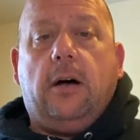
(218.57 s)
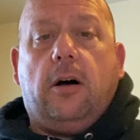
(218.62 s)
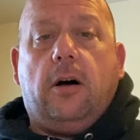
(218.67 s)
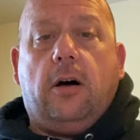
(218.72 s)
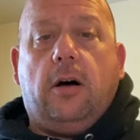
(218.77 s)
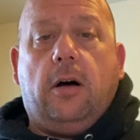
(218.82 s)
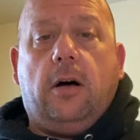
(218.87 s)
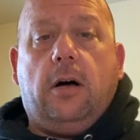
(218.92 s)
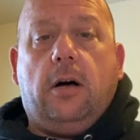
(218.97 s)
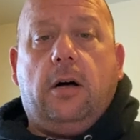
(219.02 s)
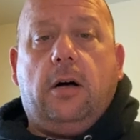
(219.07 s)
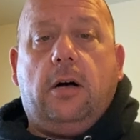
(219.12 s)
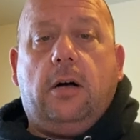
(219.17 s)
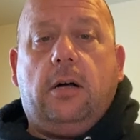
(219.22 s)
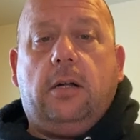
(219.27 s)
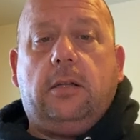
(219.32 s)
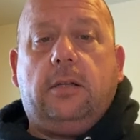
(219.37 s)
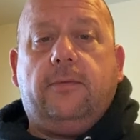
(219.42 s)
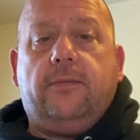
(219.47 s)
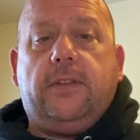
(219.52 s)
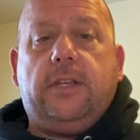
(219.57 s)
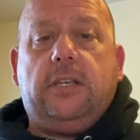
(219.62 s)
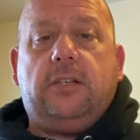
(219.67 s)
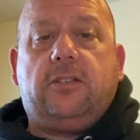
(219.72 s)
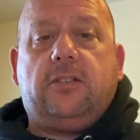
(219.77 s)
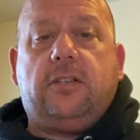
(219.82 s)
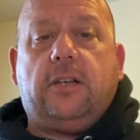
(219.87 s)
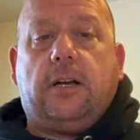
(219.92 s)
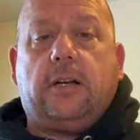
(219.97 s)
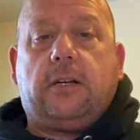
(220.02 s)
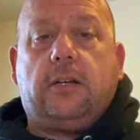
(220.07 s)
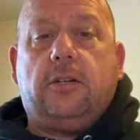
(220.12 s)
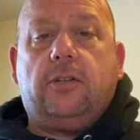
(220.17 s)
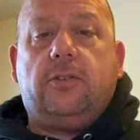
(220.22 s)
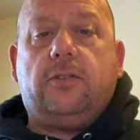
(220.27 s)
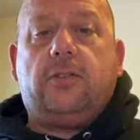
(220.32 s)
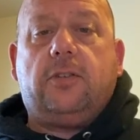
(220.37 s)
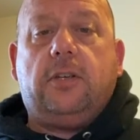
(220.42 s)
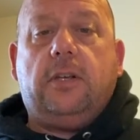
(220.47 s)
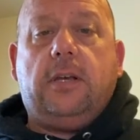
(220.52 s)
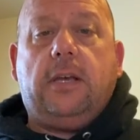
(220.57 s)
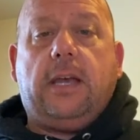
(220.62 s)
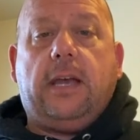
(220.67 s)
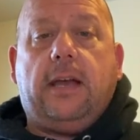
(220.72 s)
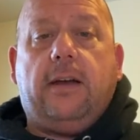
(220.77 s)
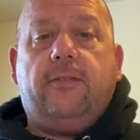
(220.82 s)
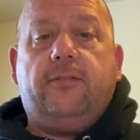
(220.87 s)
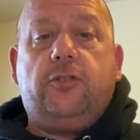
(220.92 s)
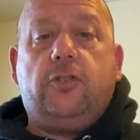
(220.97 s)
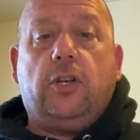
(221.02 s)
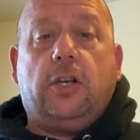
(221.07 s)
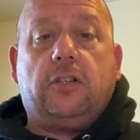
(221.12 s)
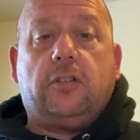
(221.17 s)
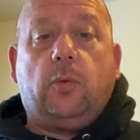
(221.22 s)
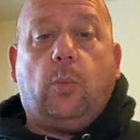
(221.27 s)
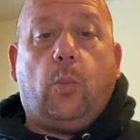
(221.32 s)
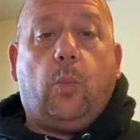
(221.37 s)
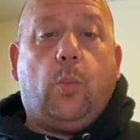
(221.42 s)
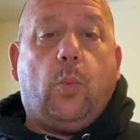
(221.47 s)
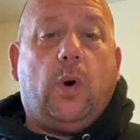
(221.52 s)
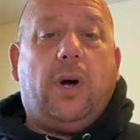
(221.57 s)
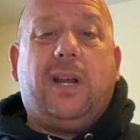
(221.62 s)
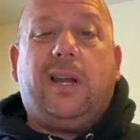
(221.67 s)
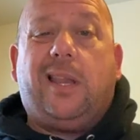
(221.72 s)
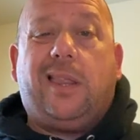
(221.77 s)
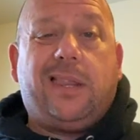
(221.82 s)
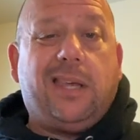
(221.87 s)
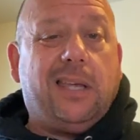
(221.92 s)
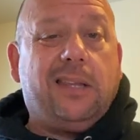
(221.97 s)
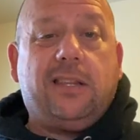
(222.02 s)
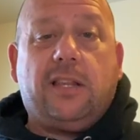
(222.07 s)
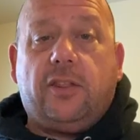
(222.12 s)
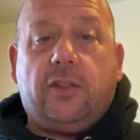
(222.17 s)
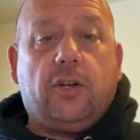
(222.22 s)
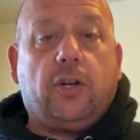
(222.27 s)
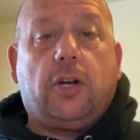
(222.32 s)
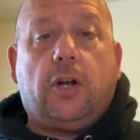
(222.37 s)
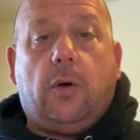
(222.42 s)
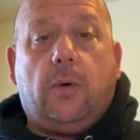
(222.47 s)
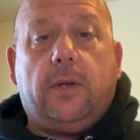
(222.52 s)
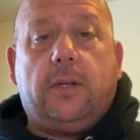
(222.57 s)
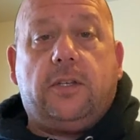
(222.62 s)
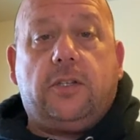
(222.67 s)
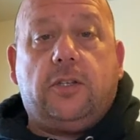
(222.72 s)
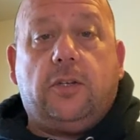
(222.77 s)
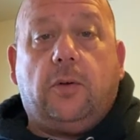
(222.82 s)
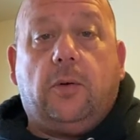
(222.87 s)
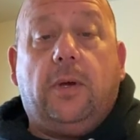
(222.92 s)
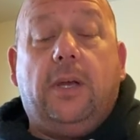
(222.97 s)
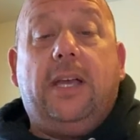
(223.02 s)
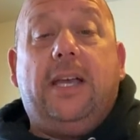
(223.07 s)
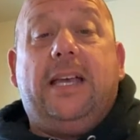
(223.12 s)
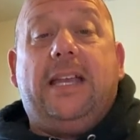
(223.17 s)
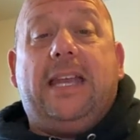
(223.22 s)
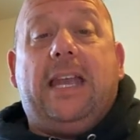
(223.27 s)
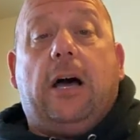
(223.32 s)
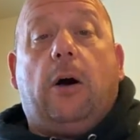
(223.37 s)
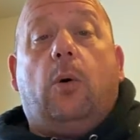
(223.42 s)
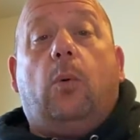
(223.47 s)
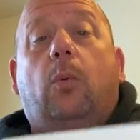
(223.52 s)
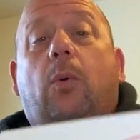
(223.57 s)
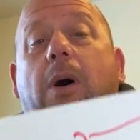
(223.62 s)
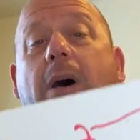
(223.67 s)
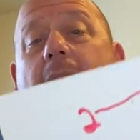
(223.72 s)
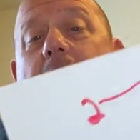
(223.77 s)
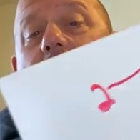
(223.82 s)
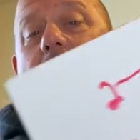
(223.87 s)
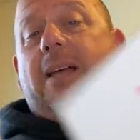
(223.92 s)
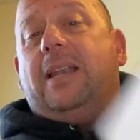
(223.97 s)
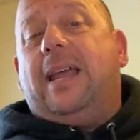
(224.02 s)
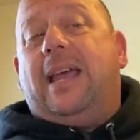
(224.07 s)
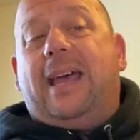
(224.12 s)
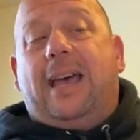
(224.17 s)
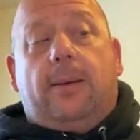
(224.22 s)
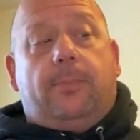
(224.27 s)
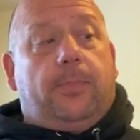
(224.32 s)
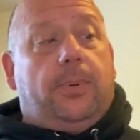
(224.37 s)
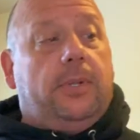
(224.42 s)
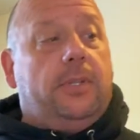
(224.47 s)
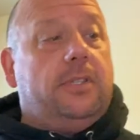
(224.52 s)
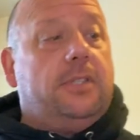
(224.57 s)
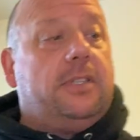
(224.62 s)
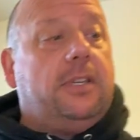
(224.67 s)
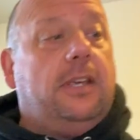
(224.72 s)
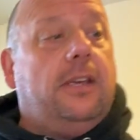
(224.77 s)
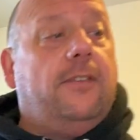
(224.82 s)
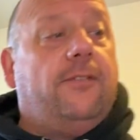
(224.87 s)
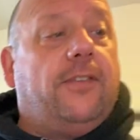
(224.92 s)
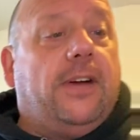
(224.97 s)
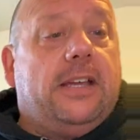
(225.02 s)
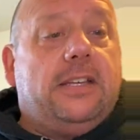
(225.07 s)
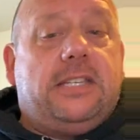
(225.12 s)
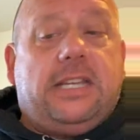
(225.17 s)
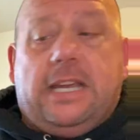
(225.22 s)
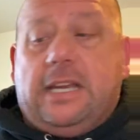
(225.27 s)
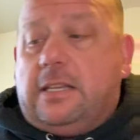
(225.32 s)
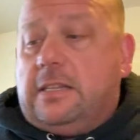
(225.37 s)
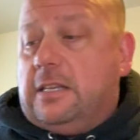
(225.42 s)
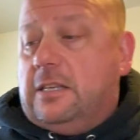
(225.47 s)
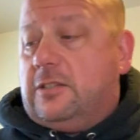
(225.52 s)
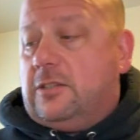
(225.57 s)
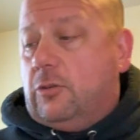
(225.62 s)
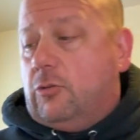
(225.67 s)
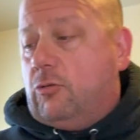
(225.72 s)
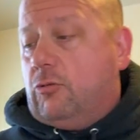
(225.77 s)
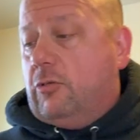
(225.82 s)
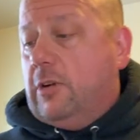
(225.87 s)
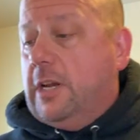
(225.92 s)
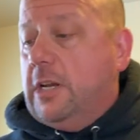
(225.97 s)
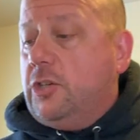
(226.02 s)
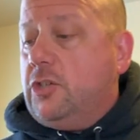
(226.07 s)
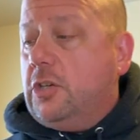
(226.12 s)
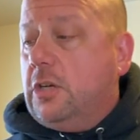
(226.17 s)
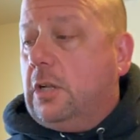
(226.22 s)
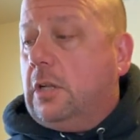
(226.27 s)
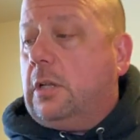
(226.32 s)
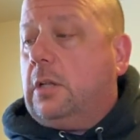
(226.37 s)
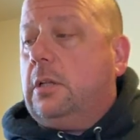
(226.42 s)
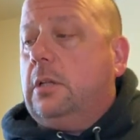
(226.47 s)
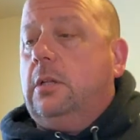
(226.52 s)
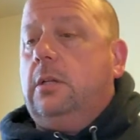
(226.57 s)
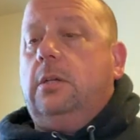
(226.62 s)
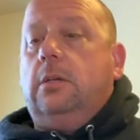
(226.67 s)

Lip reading: All of these suckers have just one thing that they're going to. Now, what happens if I take this original